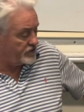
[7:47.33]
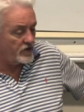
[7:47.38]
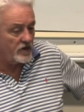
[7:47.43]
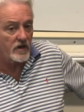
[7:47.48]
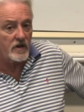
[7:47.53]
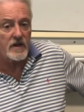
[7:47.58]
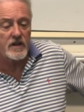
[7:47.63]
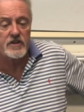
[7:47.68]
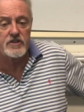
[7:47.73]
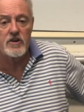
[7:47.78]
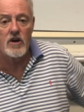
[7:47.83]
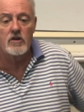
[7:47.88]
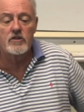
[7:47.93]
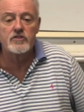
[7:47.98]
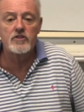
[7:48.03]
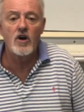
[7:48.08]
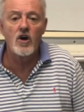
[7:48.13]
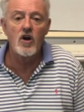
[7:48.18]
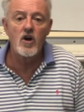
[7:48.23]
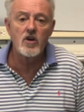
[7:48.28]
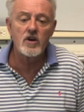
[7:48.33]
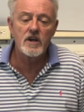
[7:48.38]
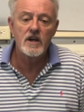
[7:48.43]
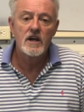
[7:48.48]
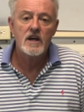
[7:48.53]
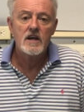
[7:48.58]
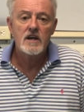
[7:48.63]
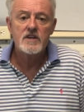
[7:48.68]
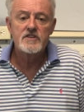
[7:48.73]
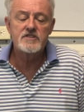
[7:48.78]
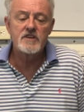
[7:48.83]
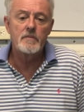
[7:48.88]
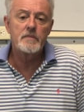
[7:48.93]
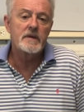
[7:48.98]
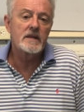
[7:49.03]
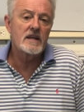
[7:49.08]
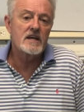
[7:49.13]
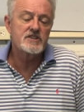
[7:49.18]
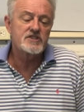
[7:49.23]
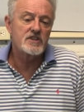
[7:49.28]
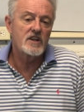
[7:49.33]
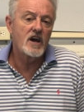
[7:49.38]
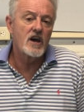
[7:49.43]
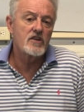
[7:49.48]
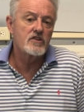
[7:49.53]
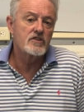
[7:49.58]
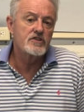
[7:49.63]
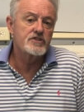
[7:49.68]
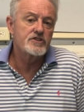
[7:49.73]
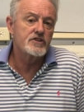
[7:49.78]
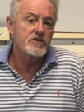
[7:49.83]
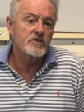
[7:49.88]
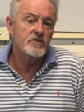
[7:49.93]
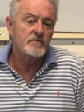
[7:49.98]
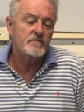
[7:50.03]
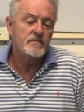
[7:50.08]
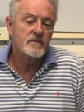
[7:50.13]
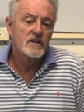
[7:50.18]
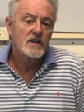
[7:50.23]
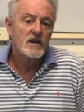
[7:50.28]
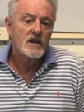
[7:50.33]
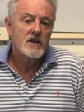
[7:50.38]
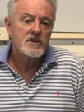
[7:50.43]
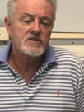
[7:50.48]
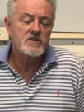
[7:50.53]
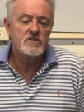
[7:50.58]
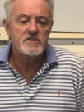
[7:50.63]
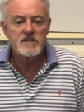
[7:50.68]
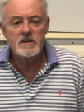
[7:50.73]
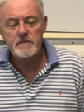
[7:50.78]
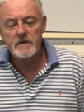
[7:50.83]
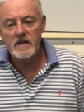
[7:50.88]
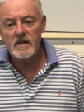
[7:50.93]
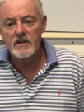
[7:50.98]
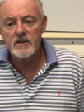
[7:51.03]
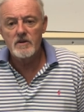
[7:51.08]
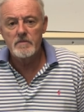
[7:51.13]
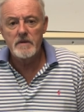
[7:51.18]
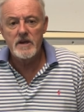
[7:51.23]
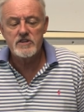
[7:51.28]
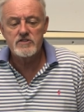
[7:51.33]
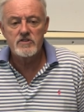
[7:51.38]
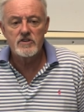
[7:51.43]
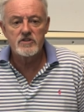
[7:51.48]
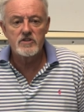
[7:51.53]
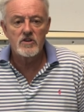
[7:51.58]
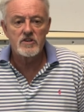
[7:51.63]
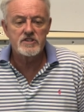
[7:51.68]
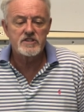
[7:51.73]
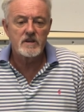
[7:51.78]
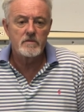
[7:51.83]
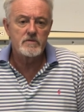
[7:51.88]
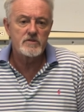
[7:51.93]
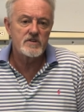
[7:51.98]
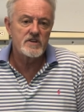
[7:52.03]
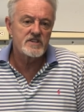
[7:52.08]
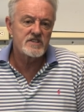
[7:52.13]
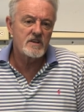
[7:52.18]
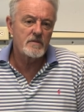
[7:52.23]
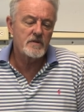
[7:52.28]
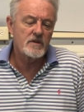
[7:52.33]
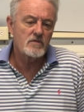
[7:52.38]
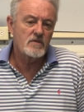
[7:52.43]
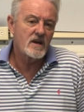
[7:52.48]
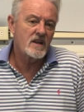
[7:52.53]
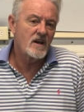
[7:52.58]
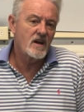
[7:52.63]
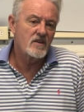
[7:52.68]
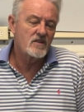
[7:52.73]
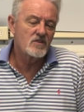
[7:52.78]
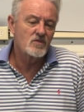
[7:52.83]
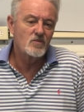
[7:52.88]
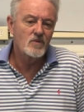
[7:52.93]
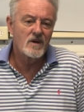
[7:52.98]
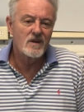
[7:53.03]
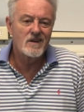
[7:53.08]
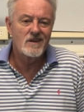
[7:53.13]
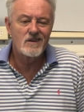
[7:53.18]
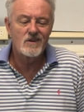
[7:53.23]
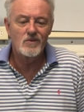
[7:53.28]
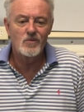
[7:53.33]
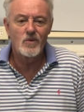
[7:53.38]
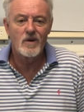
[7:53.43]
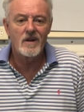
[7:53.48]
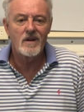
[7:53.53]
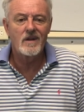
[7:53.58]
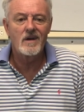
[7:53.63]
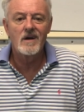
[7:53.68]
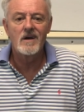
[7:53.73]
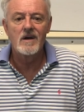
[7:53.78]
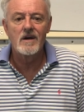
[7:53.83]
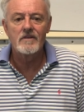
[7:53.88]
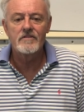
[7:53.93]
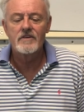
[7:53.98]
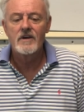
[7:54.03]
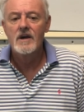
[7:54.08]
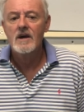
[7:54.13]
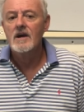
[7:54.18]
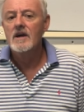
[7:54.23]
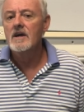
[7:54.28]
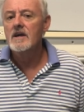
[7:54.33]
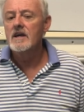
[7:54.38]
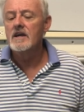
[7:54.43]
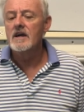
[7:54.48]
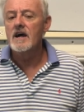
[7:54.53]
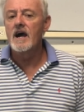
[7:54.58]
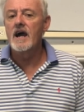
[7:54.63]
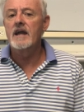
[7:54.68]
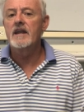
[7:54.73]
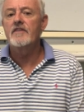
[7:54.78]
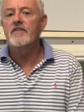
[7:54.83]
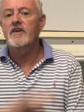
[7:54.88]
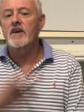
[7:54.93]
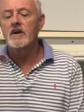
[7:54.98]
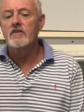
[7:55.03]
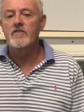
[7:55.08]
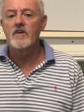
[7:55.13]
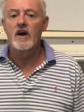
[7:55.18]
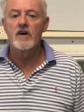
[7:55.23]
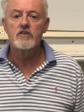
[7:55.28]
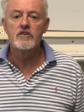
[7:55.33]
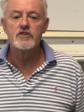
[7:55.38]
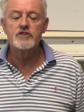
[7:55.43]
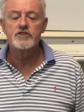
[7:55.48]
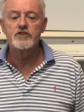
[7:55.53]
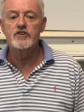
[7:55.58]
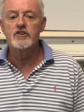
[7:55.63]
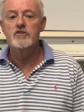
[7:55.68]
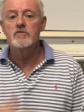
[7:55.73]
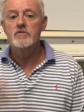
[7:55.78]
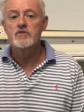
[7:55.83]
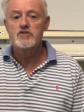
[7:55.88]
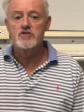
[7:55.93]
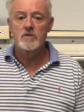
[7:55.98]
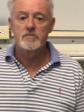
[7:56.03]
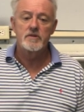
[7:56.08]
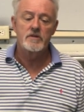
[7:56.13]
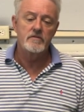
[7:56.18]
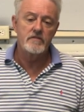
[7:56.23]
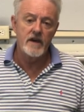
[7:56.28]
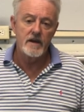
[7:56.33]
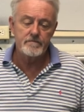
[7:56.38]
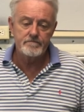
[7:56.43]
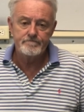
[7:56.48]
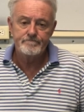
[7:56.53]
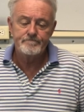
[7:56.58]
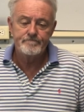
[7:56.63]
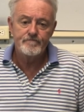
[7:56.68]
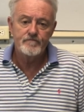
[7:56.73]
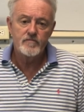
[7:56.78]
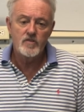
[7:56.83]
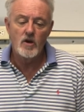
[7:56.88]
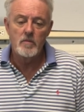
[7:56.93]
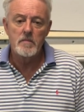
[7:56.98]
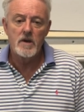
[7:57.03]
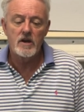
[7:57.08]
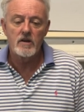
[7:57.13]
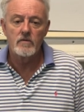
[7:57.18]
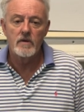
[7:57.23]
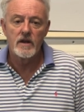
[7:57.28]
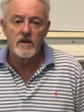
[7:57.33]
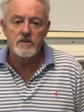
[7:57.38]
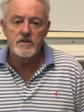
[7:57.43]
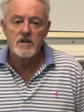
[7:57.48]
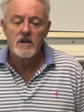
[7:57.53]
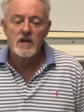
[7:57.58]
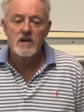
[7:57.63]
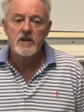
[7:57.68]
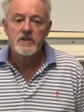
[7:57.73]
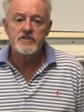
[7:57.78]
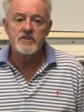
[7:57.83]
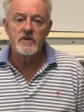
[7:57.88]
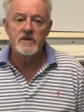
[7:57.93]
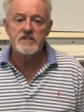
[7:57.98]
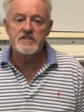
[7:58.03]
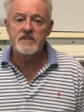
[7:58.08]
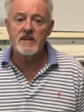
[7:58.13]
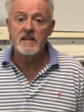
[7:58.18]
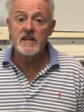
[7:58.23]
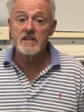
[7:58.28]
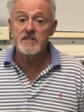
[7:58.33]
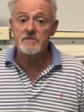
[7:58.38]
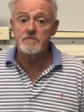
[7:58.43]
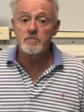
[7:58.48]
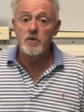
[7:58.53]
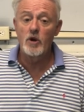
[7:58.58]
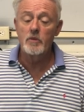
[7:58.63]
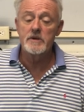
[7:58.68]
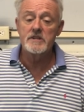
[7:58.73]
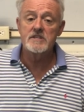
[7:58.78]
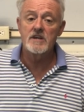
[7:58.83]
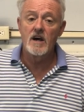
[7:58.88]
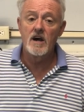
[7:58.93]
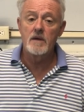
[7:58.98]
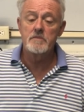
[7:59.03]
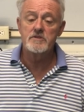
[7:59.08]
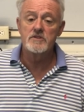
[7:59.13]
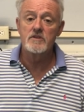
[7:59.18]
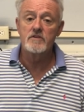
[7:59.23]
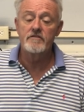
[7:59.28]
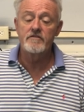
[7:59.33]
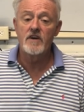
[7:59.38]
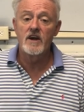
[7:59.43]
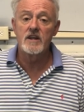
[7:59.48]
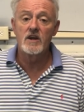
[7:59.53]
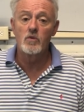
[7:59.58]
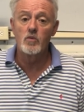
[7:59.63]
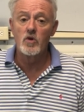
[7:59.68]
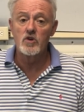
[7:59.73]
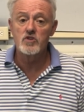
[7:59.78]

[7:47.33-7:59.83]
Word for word: for an adult dog, something less than one hundred and two. So typically you'll measure a dog's temperature at something around one hundred and one, one hundred and one and a half. Anything over one hundred and two, trip to the vet. Don't muck around. So it's, then it's probably time to find out